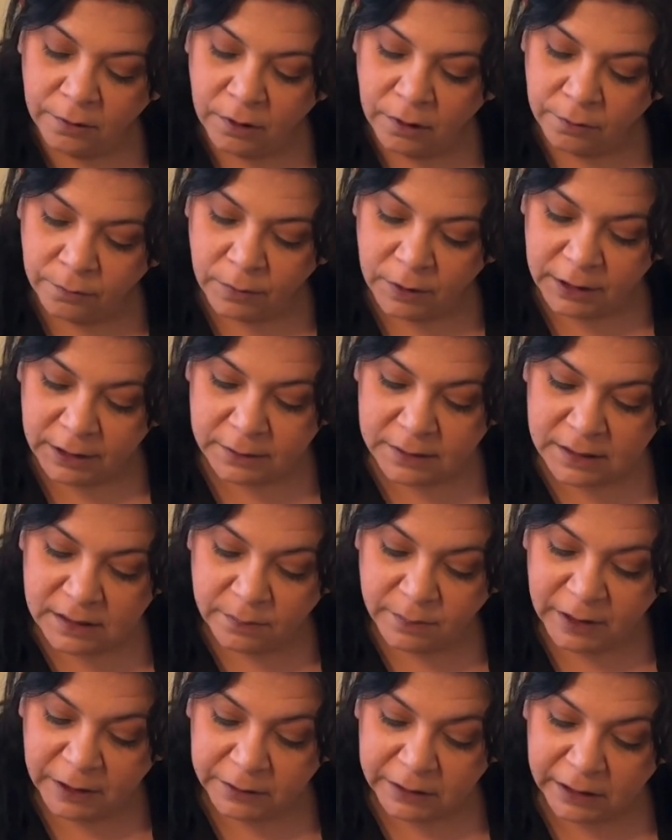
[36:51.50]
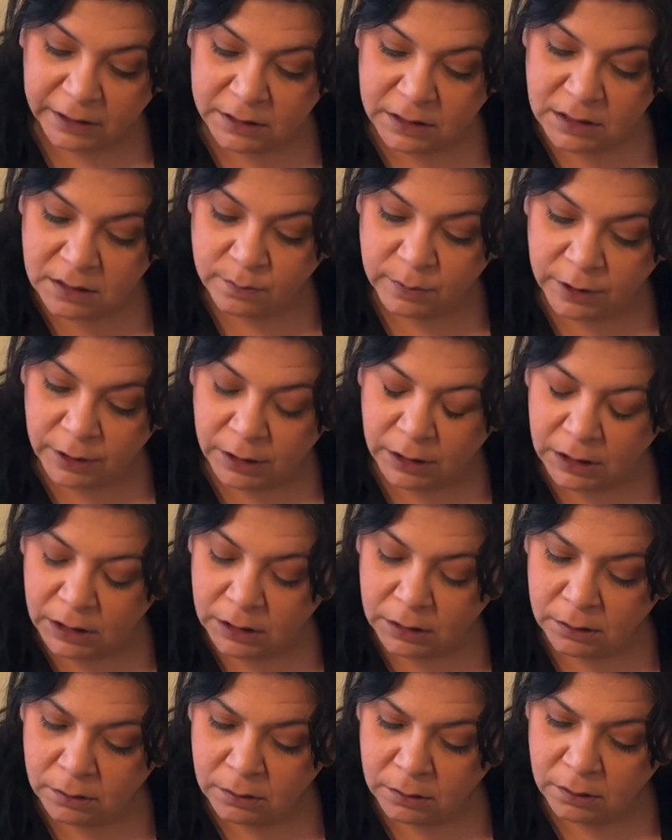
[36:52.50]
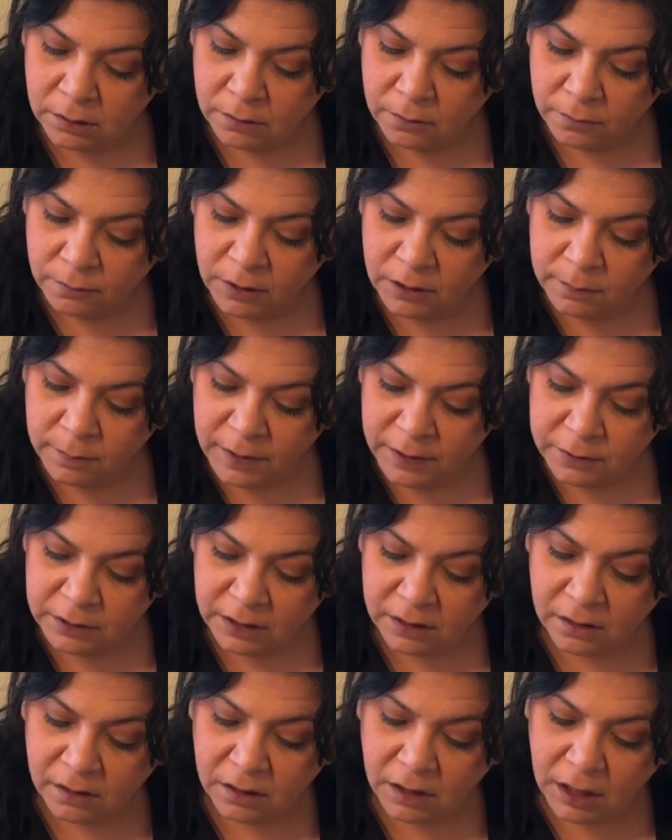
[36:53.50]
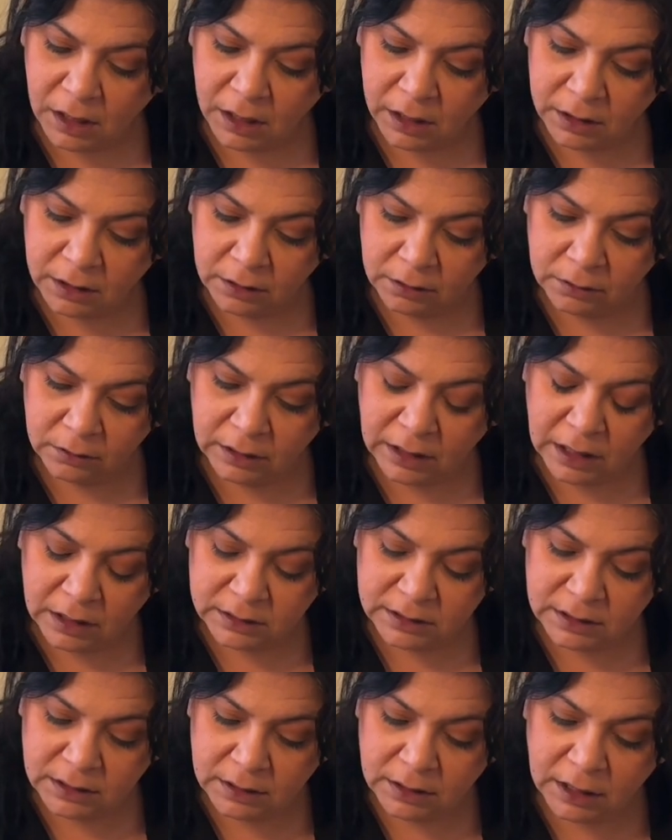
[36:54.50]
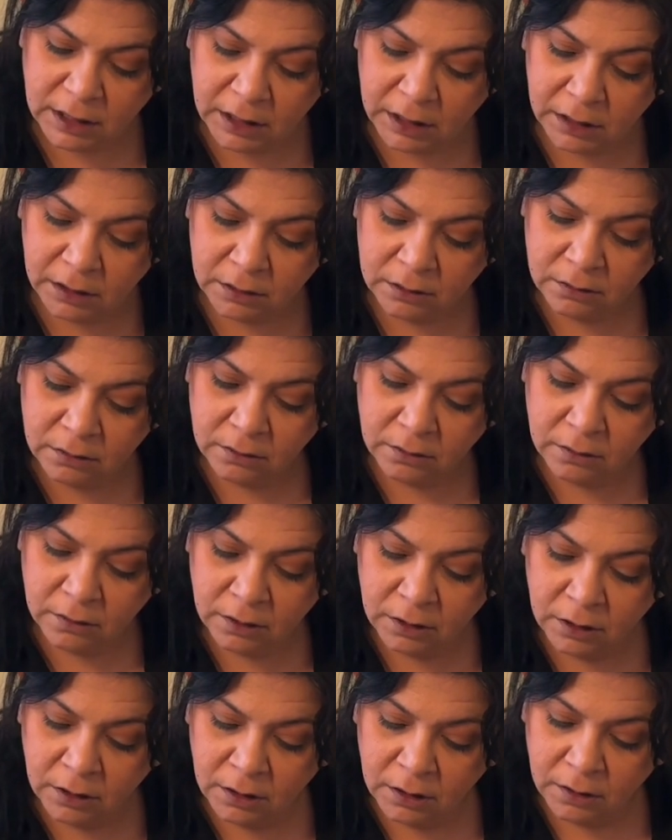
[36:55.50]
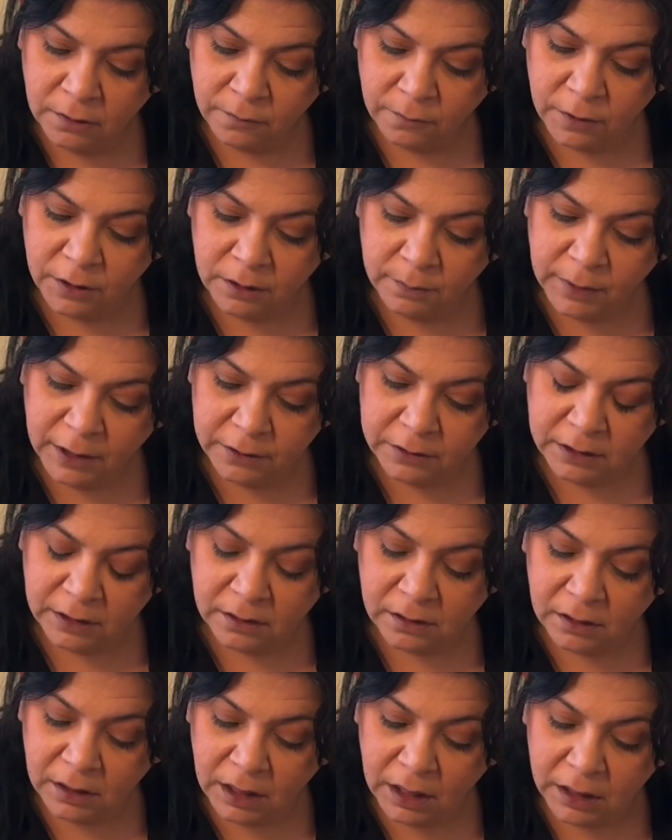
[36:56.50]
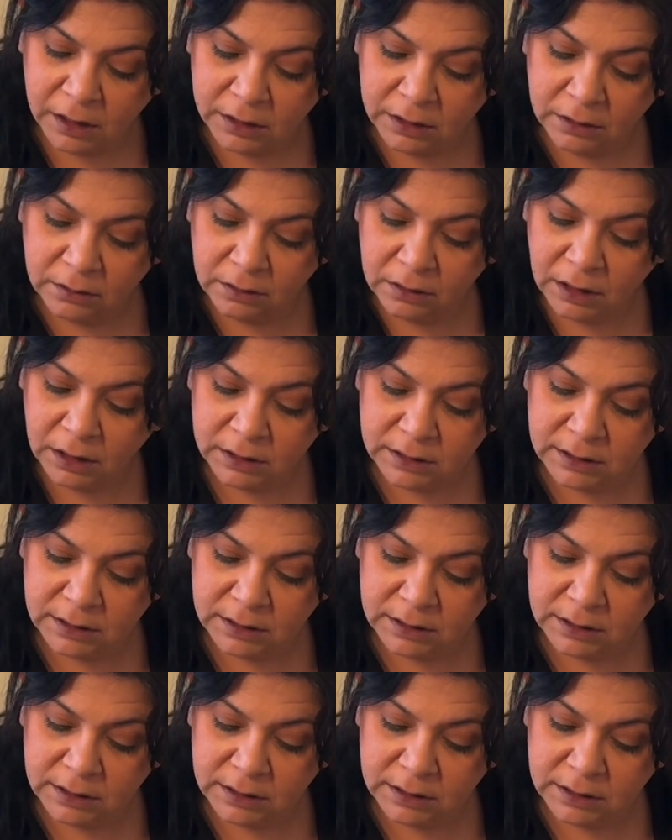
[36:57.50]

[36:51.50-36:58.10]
What else about this, Spirit? What about the clock and not today? What about the clock and not